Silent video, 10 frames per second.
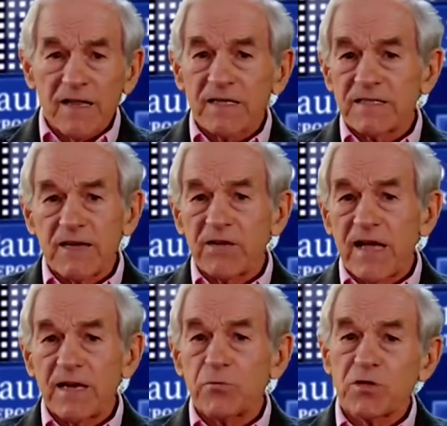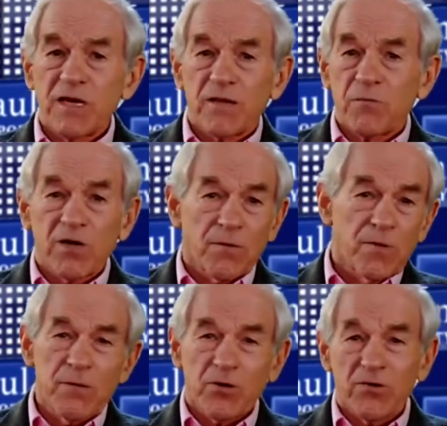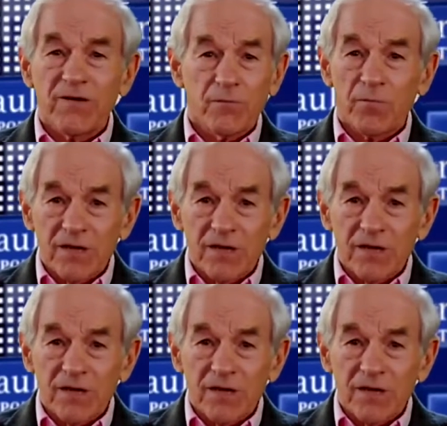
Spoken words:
I think 70–80% of the American people don't even